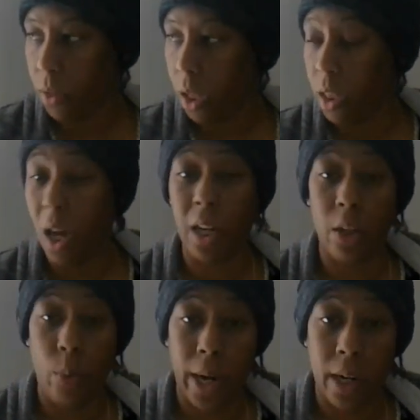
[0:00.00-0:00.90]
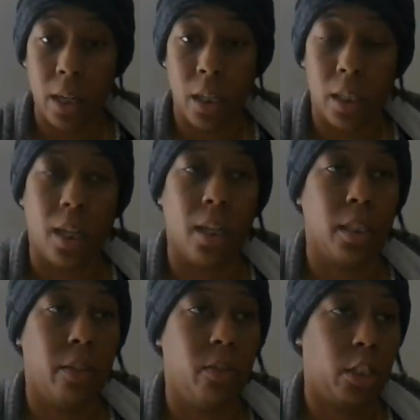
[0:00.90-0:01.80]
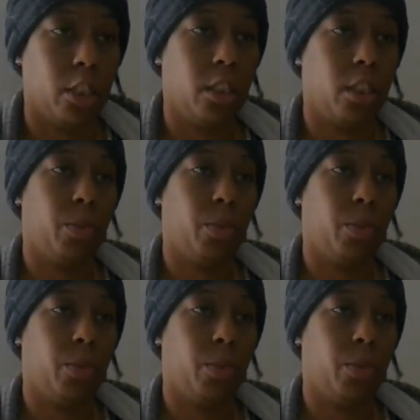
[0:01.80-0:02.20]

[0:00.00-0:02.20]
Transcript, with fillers: long underwear, long sleeve shirts.